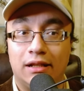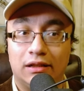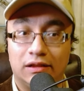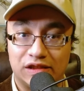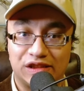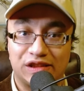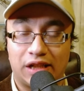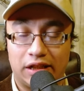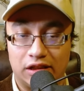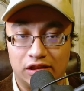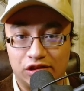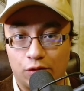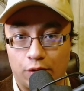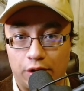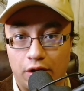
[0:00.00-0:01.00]
this is like a
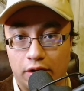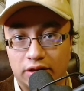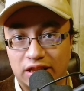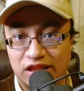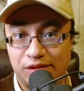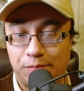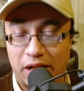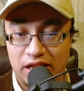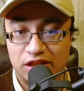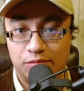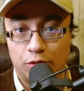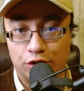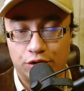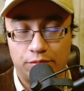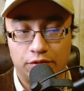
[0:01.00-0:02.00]
story arc that spans
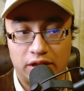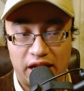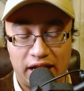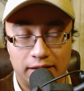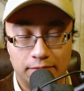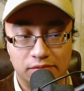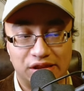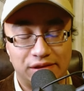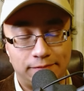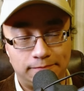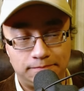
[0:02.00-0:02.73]
multiple games.